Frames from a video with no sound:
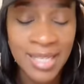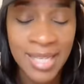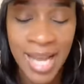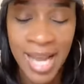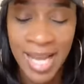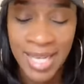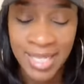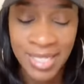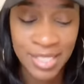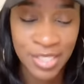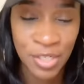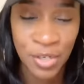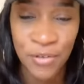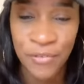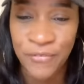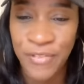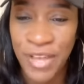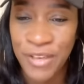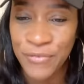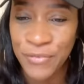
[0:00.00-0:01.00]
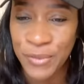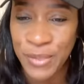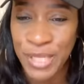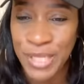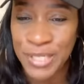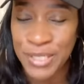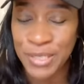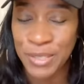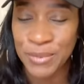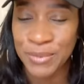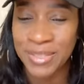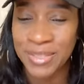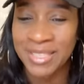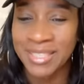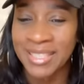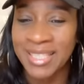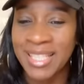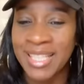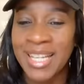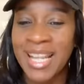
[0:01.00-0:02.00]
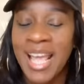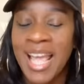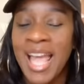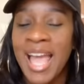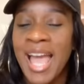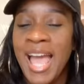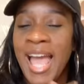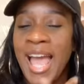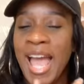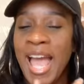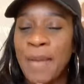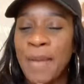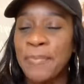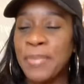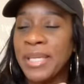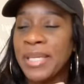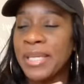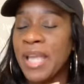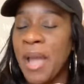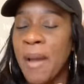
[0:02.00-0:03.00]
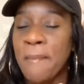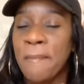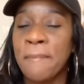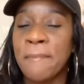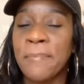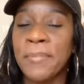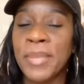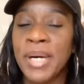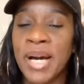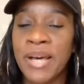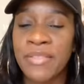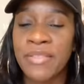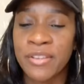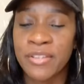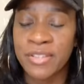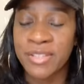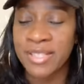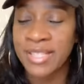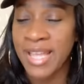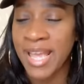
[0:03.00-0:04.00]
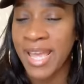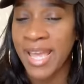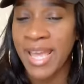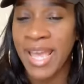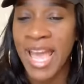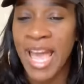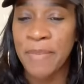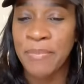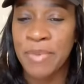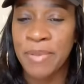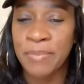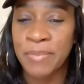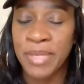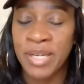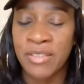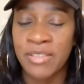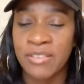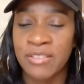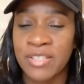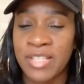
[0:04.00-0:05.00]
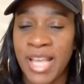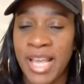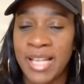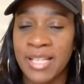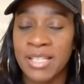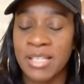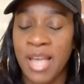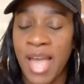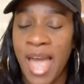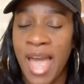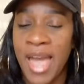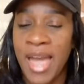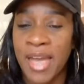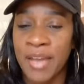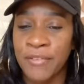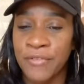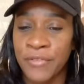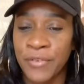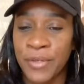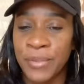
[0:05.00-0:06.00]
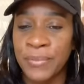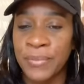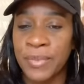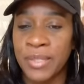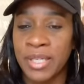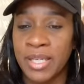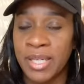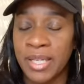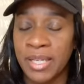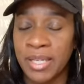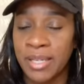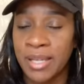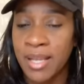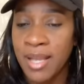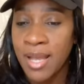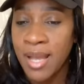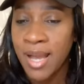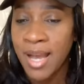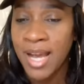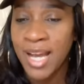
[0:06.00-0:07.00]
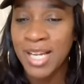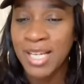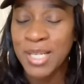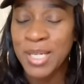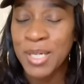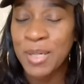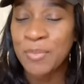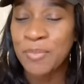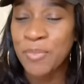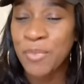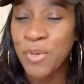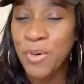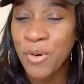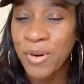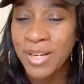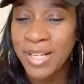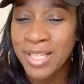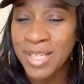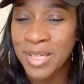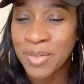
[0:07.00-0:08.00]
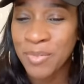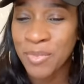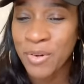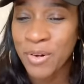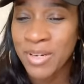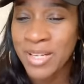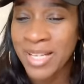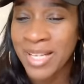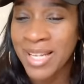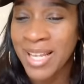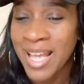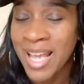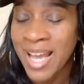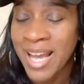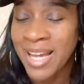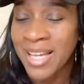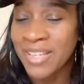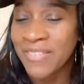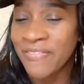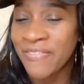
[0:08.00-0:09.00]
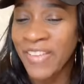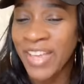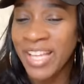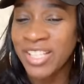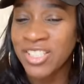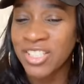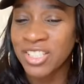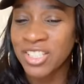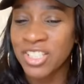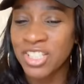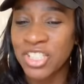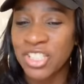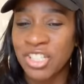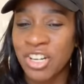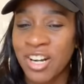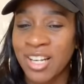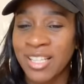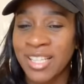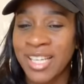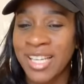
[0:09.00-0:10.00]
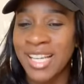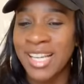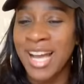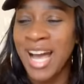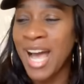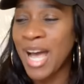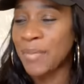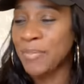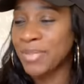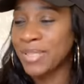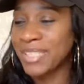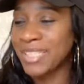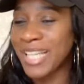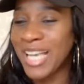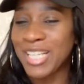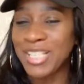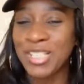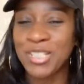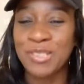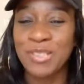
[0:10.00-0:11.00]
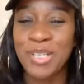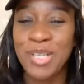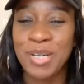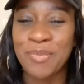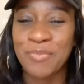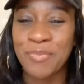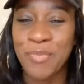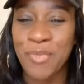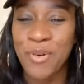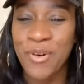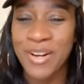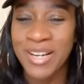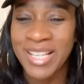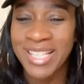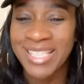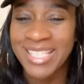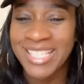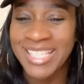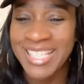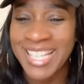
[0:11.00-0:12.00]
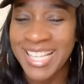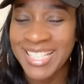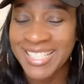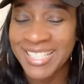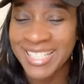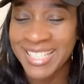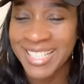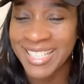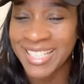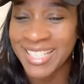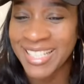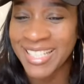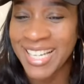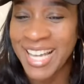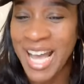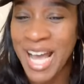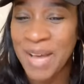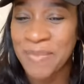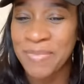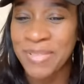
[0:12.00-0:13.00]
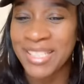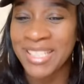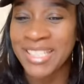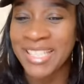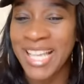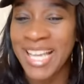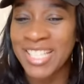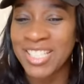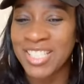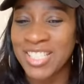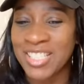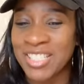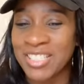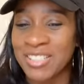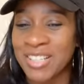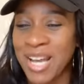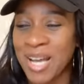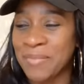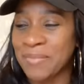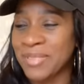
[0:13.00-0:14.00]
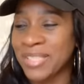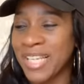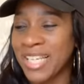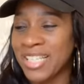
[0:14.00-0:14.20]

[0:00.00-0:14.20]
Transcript: God is so faithful. He's so good. Happy Mother's Day. Happy Mother's Day to everyone. Good morning, Evangelist Charlotte. God bless you. Good morning, Jessica. God bless you. God